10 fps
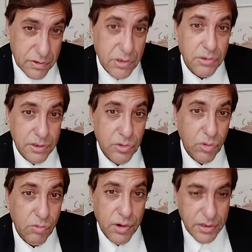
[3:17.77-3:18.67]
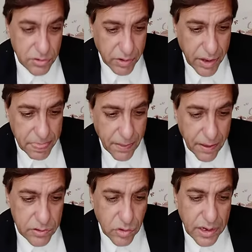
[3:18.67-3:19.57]
through his own words, okay?
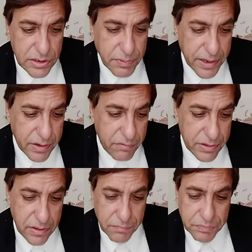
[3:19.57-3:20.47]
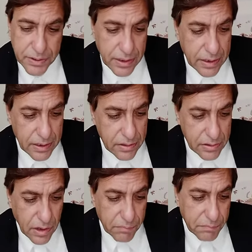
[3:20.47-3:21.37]
So let's begin with.
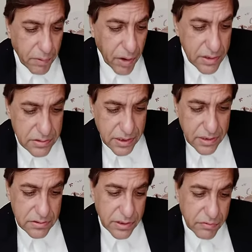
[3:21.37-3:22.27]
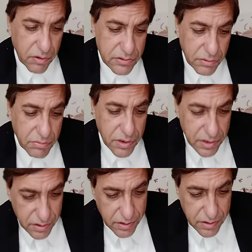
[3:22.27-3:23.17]
Now, Paul says he was a
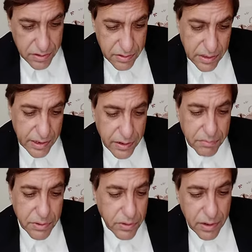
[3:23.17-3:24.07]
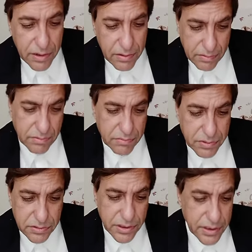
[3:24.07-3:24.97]
murderer and a brutal
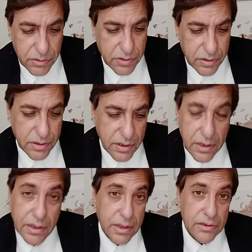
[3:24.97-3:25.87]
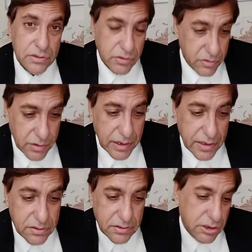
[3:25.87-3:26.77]
persecutor. So
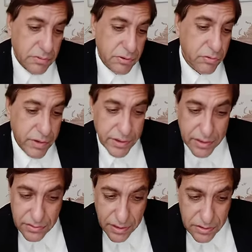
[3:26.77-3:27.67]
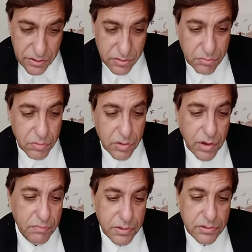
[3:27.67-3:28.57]
let us jump to where he says
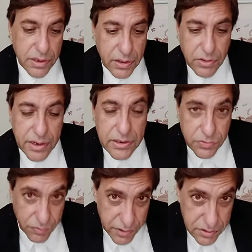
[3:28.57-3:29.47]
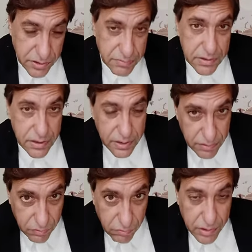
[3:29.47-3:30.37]
brutal persecutor. It's First
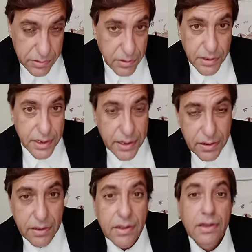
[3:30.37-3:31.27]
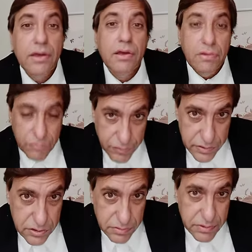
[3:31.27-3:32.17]
Timothy 1.13.
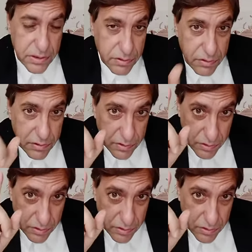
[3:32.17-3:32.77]
1 Timothy